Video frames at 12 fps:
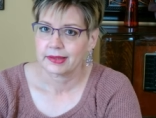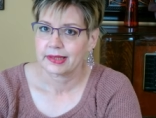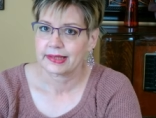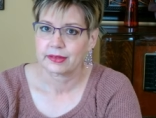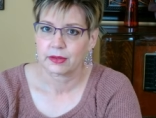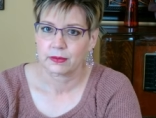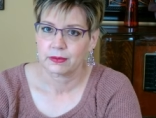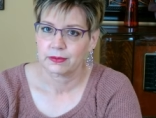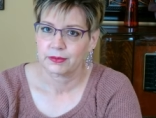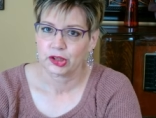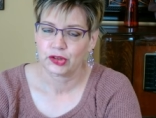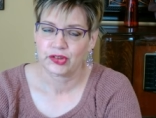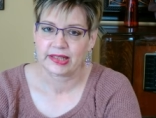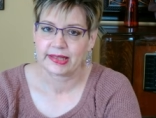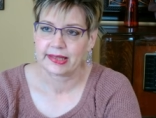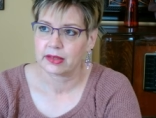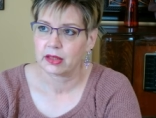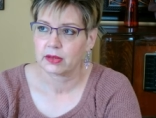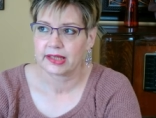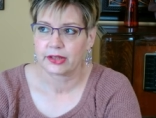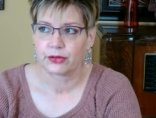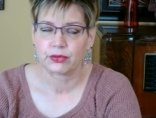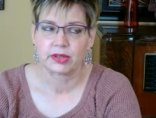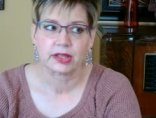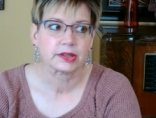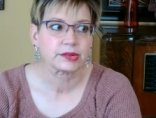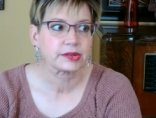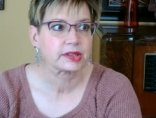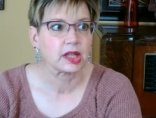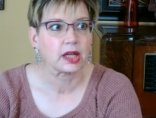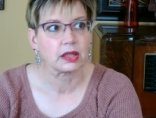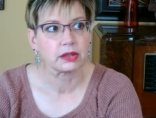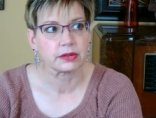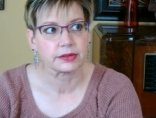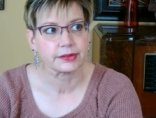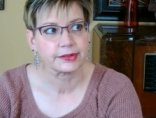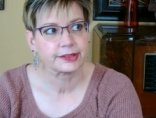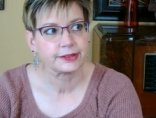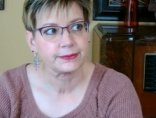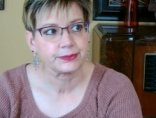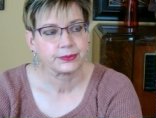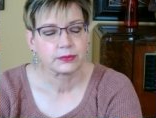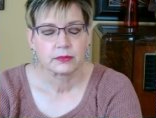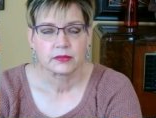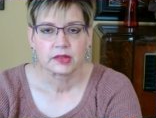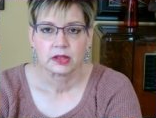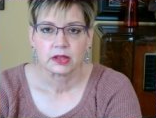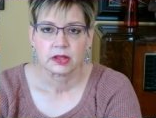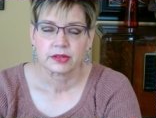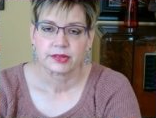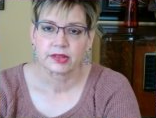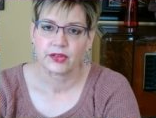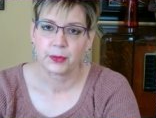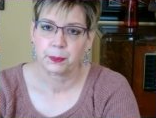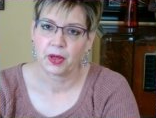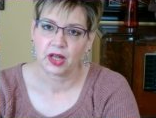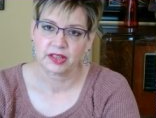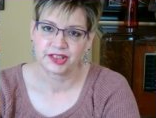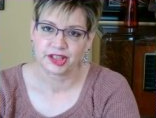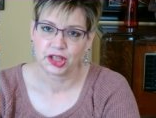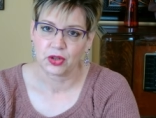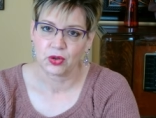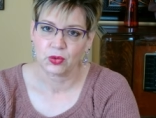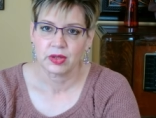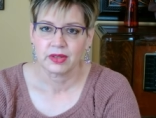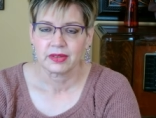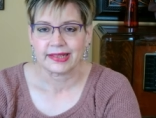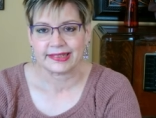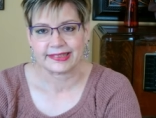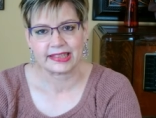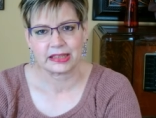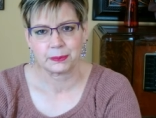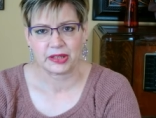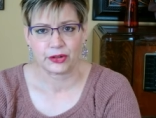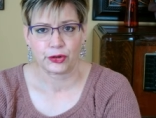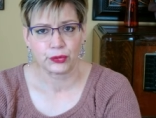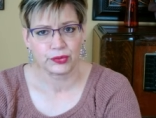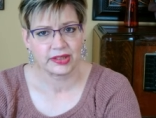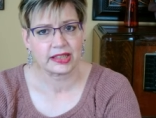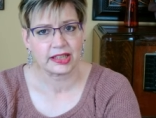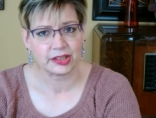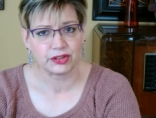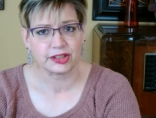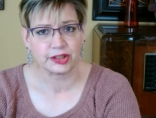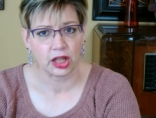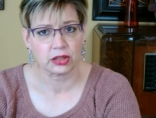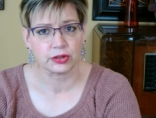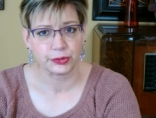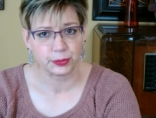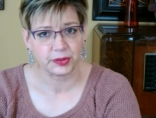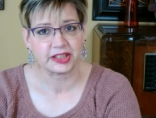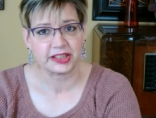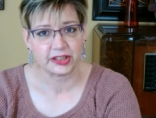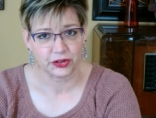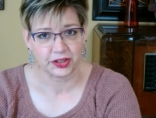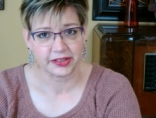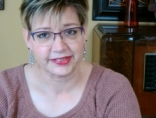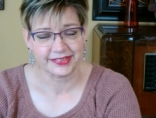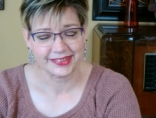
I know, you're thinking, okay, $300. So the poncho is going to be $300 worth of yarn.